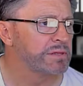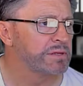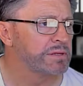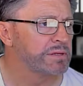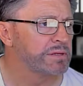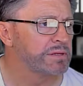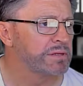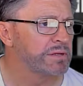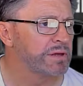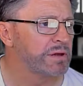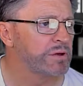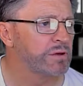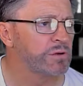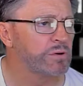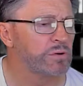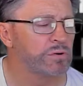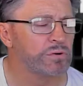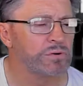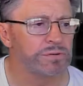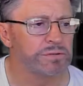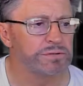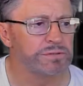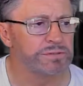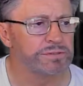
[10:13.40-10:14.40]
The
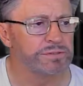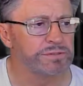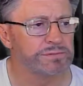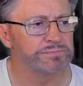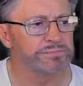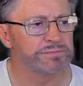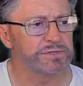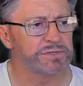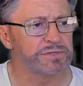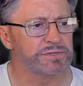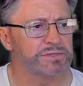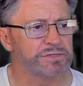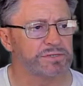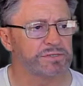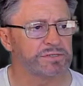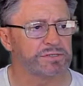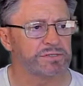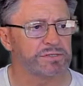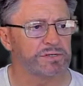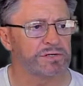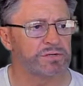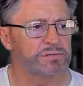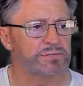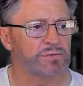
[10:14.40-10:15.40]
logo
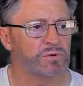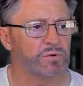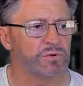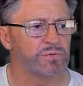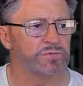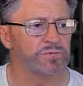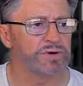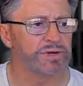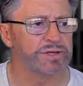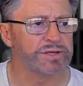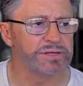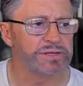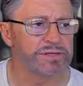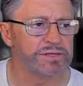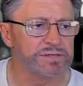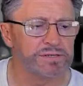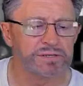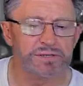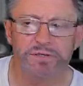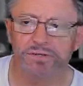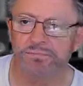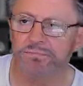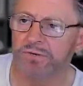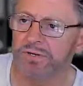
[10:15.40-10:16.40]
is overlaid.